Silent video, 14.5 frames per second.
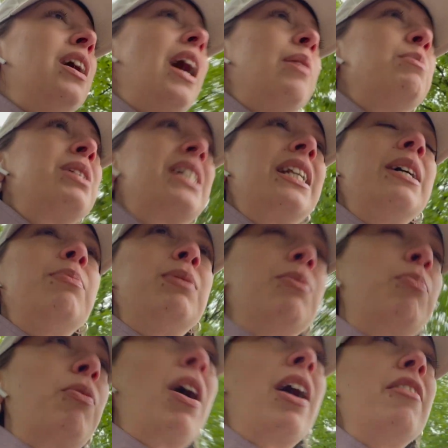I'm sleep
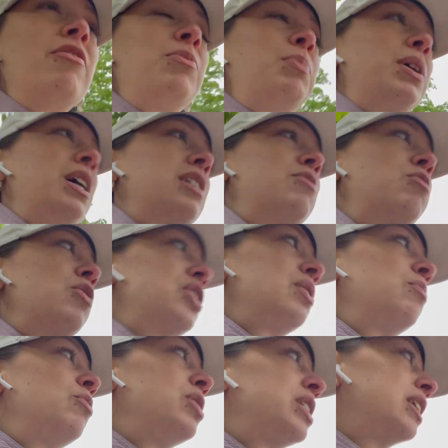deprived because for
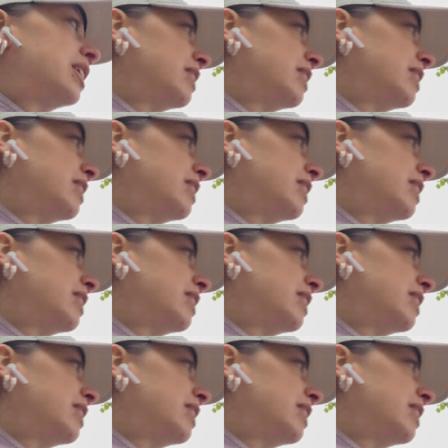some reason,